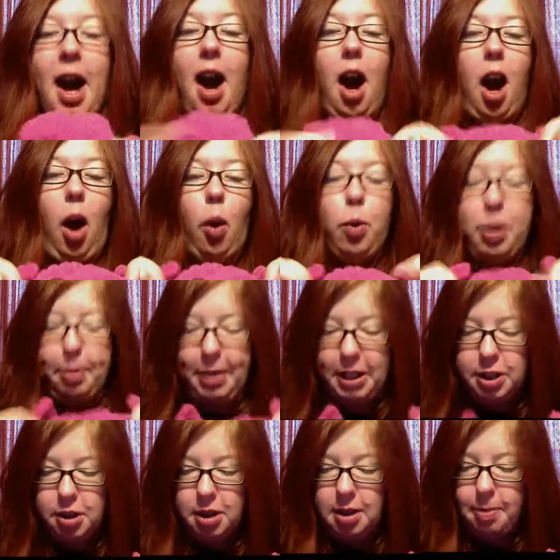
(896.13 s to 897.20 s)
Oh, the
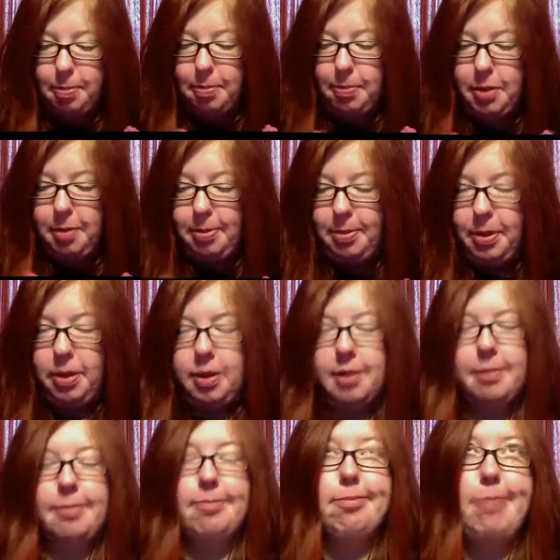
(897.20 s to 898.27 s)
picture in the
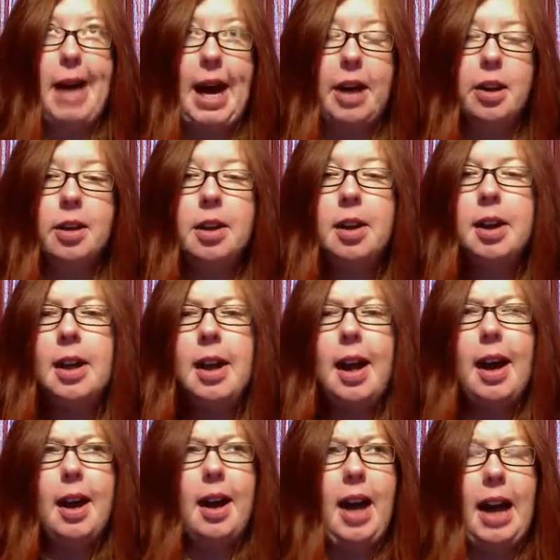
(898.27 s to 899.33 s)
pattern
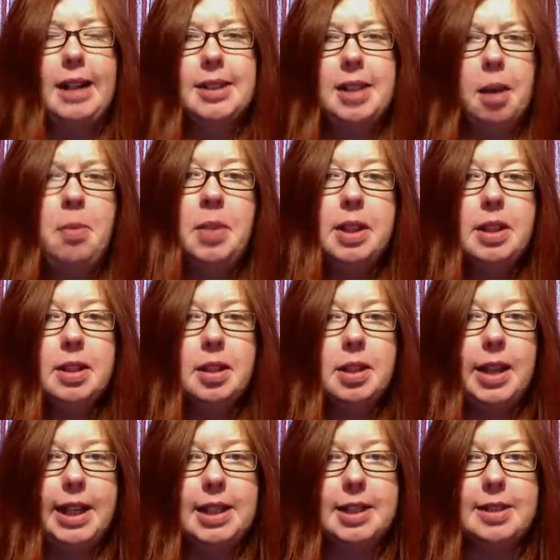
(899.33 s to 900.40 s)
has something that look
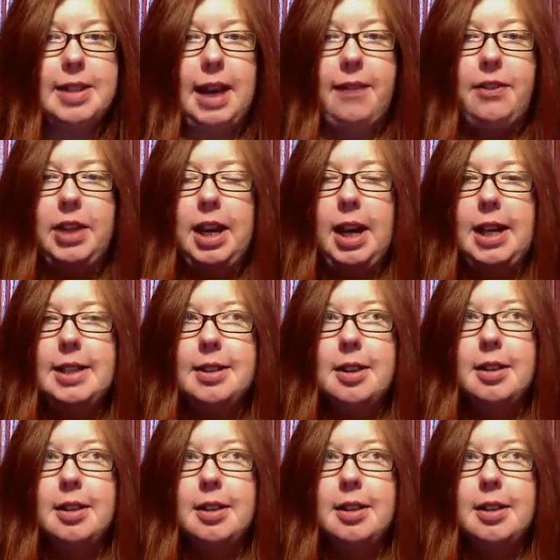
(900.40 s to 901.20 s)
like safety eyes on